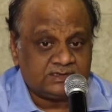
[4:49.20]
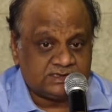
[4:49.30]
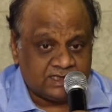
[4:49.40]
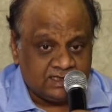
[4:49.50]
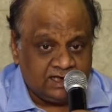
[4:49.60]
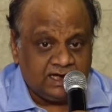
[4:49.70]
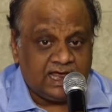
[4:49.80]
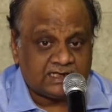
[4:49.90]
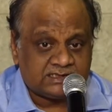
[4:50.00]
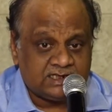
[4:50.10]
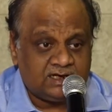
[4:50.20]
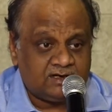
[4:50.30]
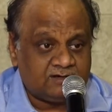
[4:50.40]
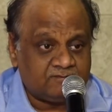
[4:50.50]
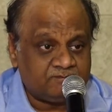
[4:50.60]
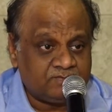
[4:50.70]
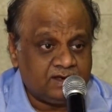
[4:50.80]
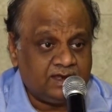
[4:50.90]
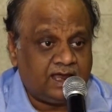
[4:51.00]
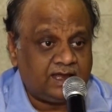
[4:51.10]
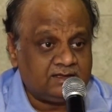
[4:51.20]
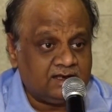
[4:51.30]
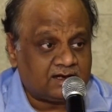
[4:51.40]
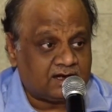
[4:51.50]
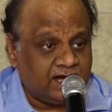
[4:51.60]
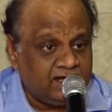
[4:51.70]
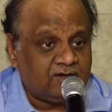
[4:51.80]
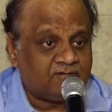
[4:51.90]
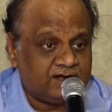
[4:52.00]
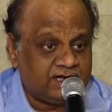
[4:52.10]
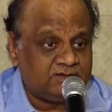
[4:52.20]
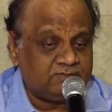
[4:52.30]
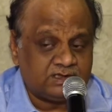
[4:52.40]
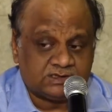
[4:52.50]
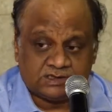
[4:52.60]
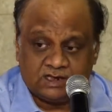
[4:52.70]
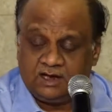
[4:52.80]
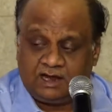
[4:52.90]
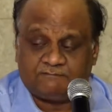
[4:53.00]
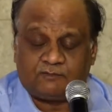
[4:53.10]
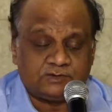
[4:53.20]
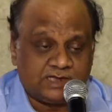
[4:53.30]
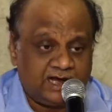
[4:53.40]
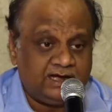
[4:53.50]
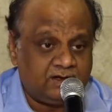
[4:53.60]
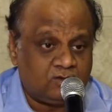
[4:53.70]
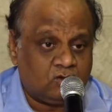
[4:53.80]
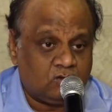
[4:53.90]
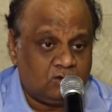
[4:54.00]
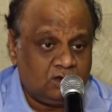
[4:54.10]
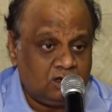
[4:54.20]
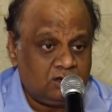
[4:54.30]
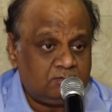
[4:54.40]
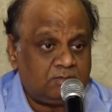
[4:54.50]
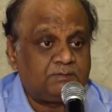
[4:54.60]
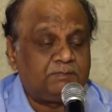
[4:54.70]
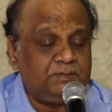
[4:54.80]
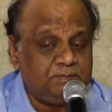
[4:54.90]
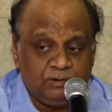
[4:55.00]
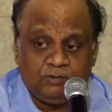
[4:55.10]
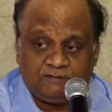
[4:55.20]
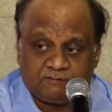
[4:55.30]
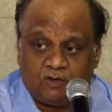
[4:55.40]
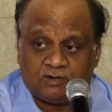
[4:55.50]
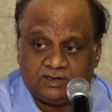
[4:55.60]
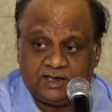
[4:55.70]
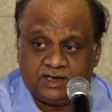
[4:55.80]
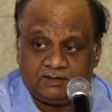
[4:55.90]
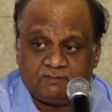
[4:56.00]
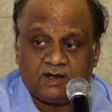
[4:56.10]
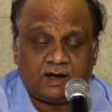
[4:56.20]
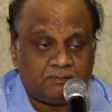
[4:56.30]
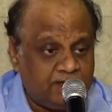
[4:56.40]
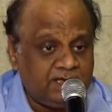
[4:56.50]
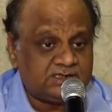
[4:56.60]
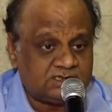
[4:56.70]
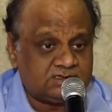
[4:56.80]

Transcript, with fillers: single accident and the kind of arrangements. Of course, I didn't go, but people who have gone there were amazed.